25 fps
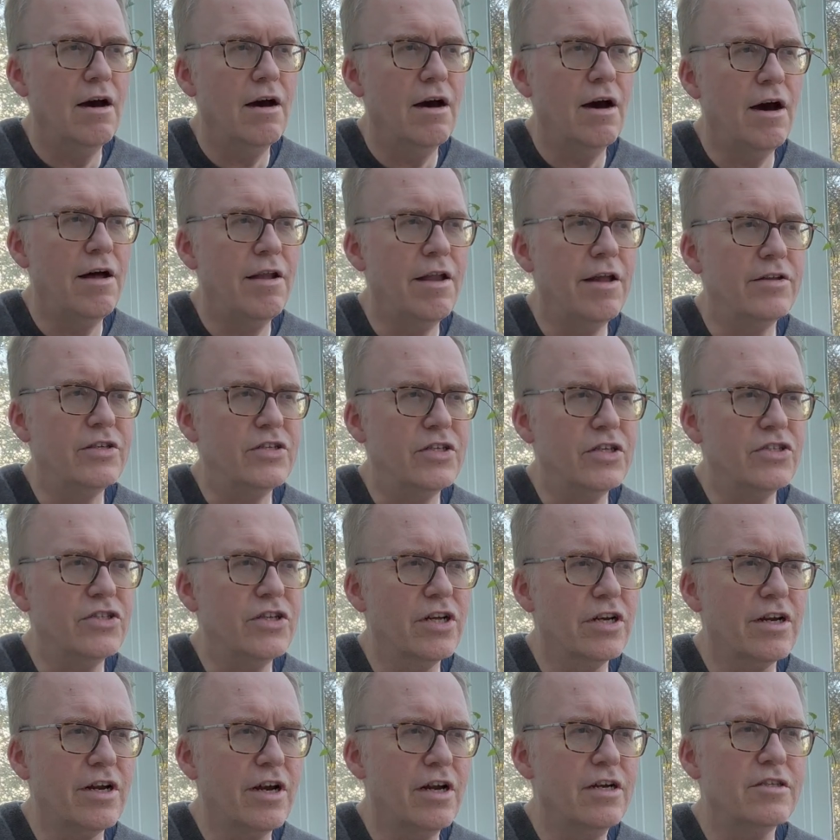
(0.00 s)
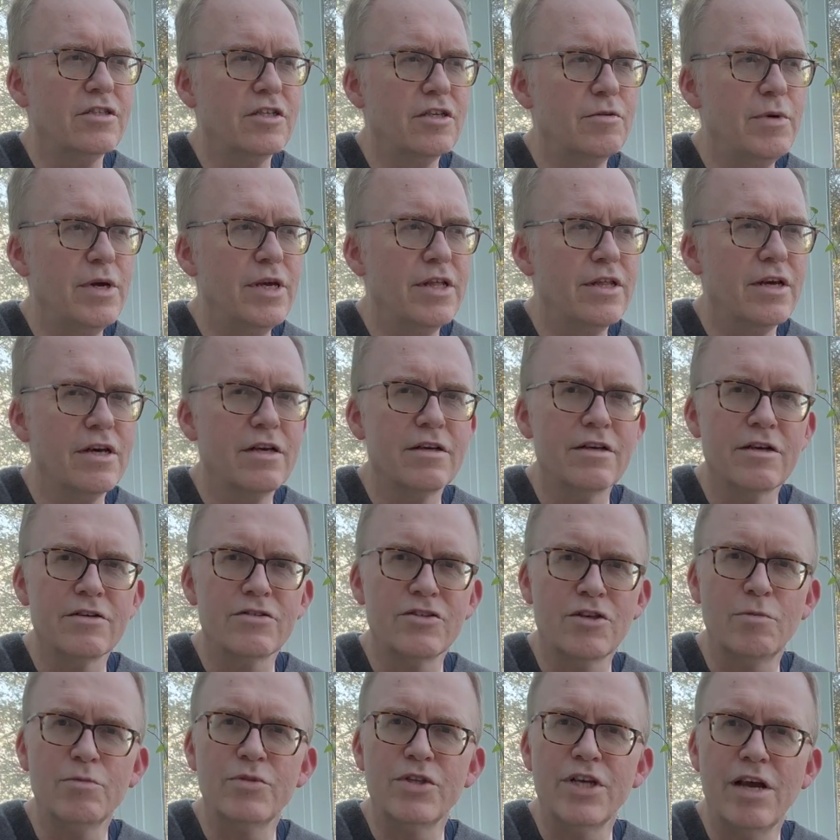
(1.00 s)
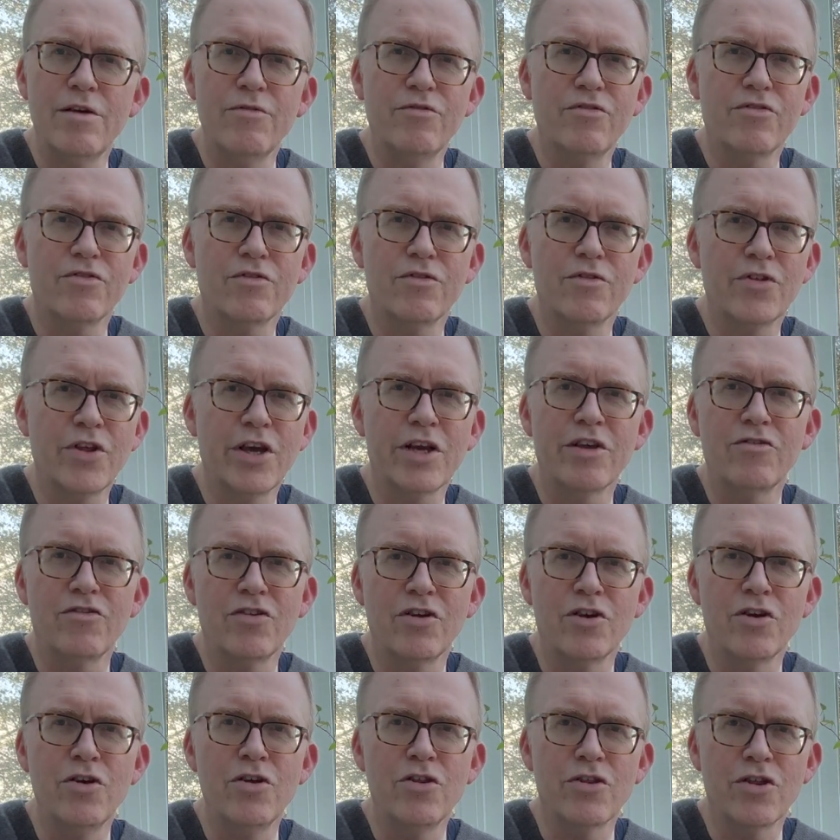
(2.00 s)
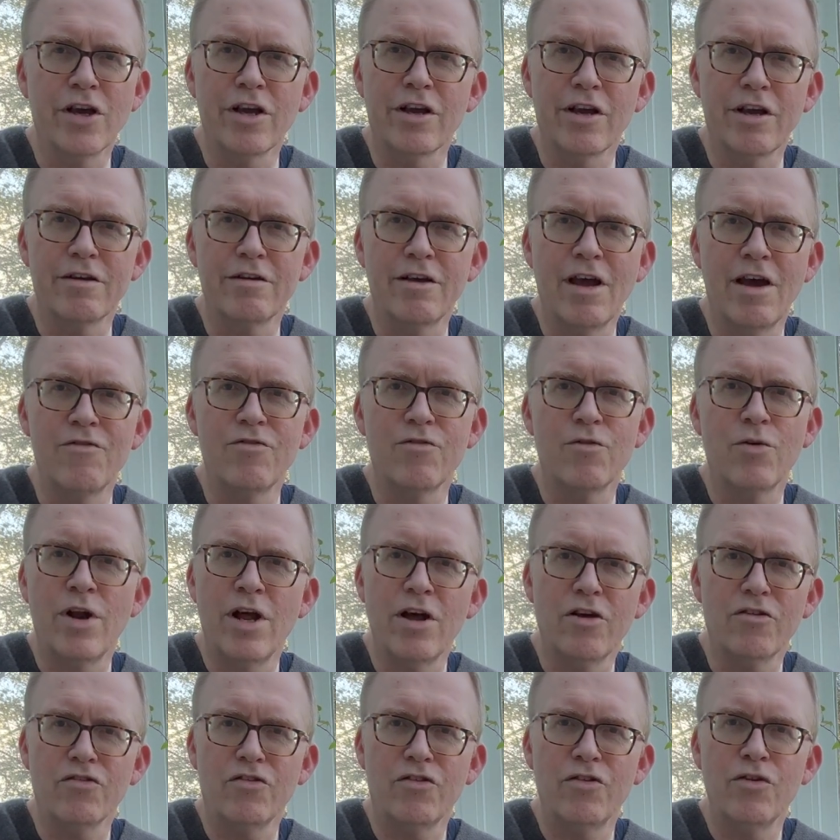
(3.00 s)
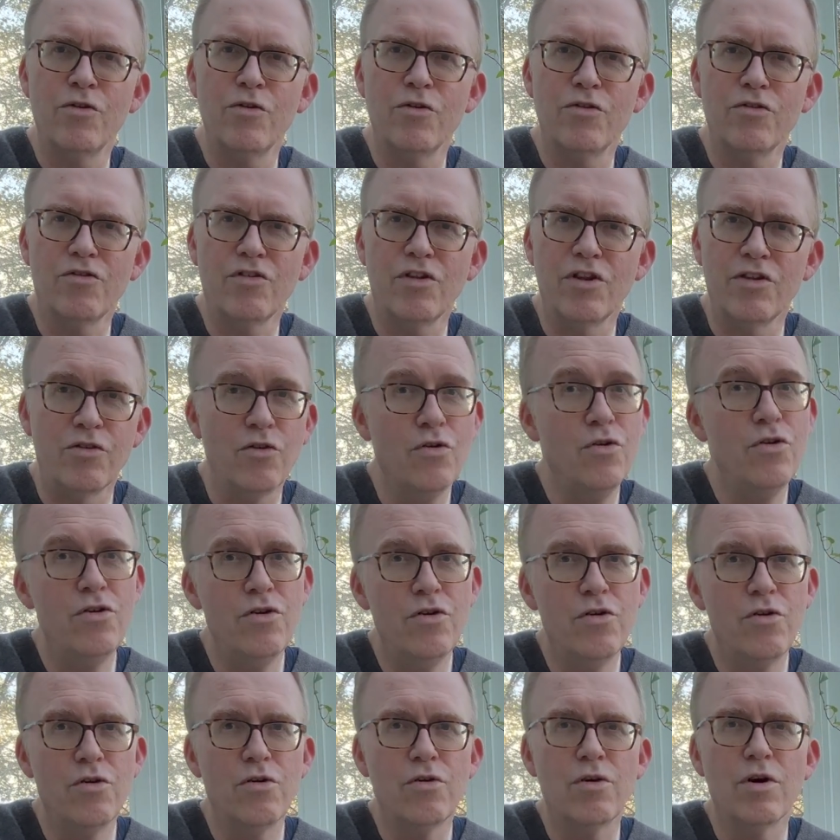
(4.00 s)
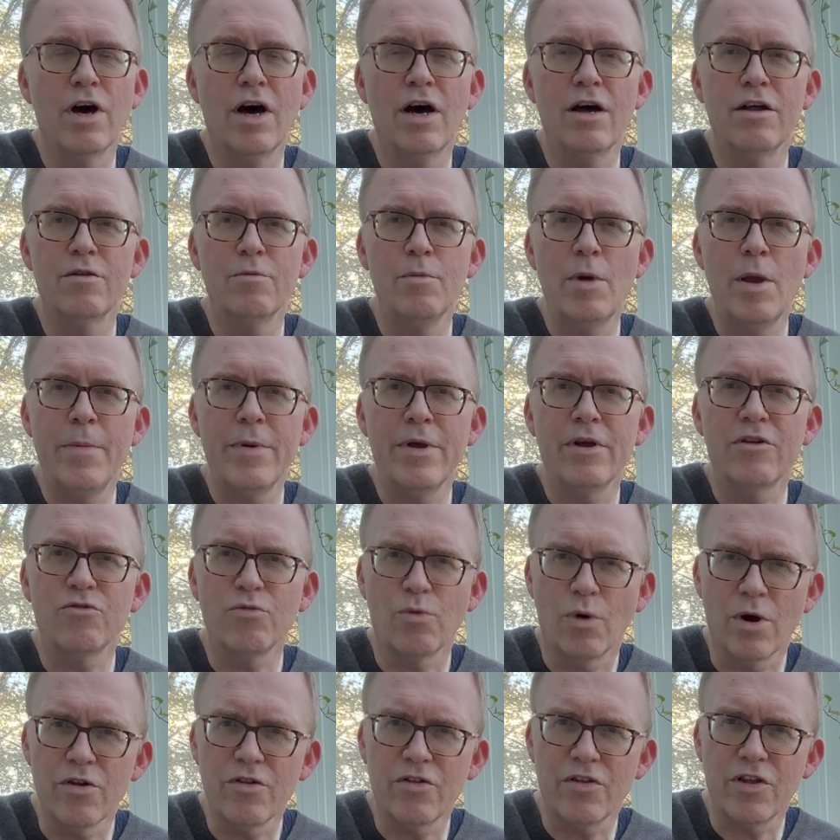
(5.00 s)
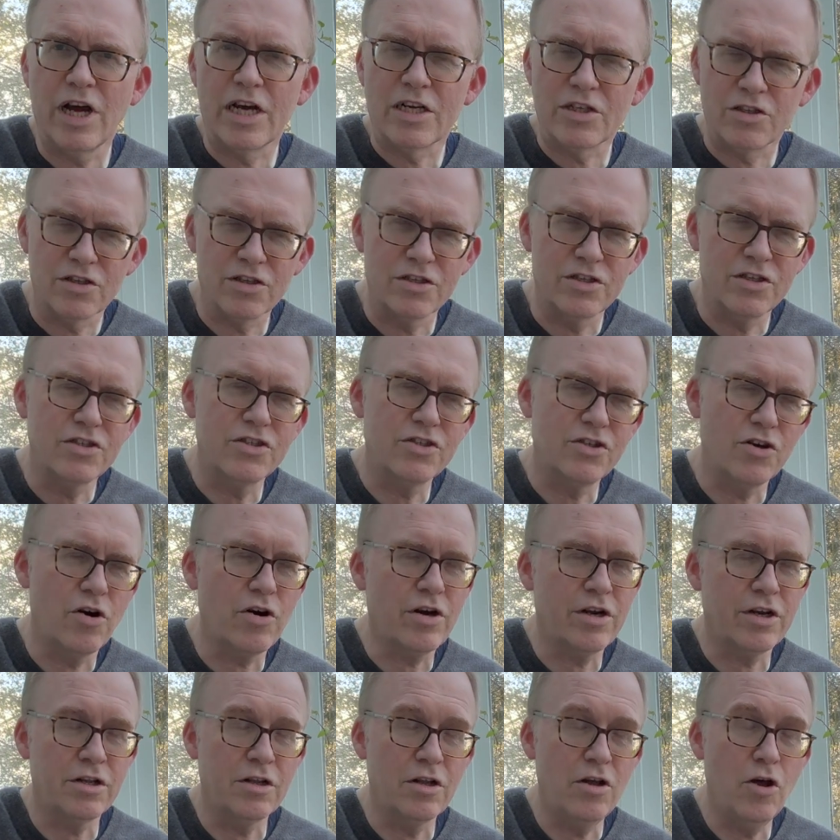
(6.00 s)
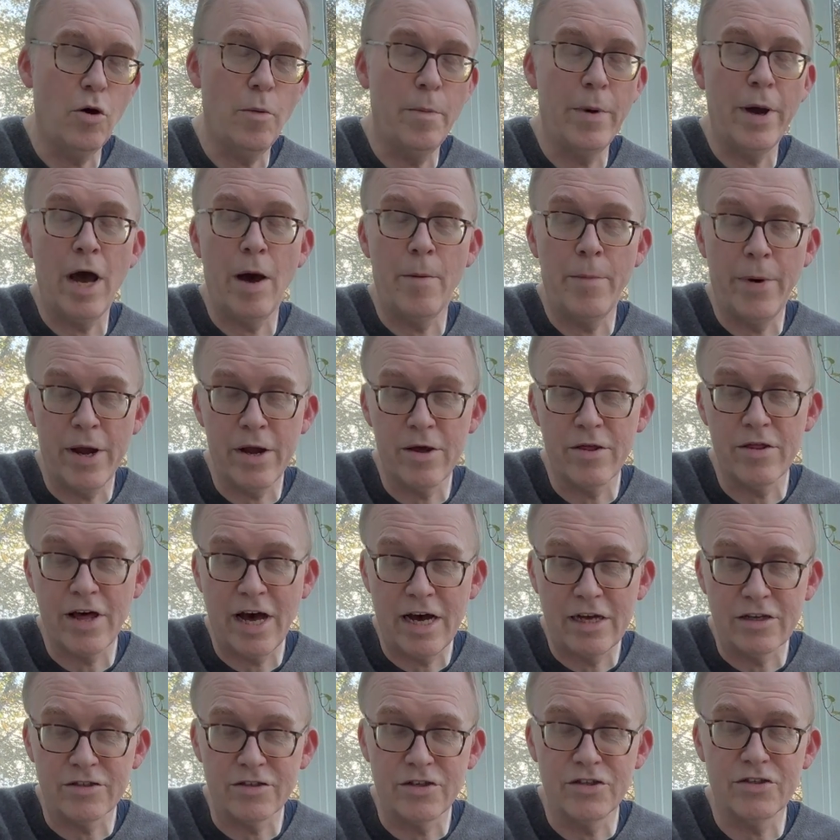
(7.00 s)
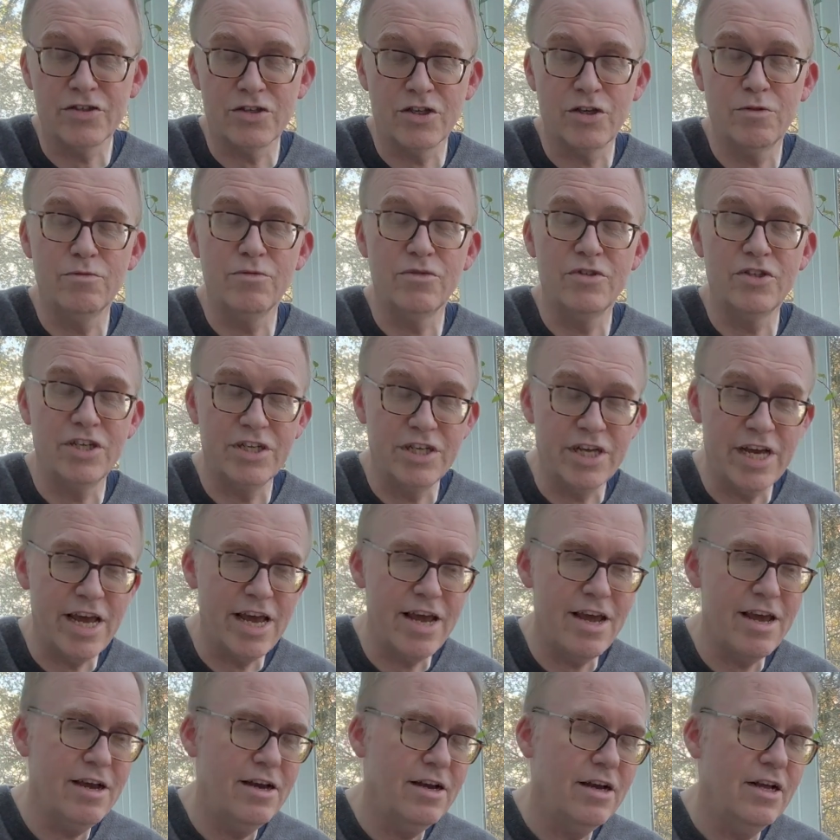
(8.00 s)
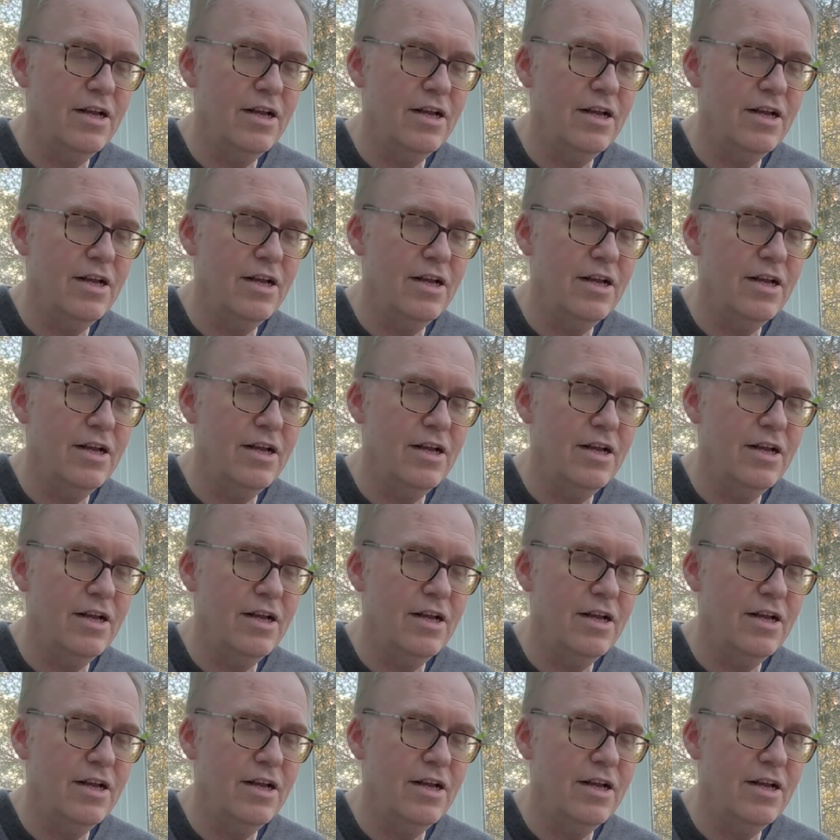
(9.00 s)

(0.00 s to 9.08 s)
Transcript: And it just occurs to me that sometimes things that you think everyone else knows, they don't know, and maybe it's worth actually just talking a little bit about that system today,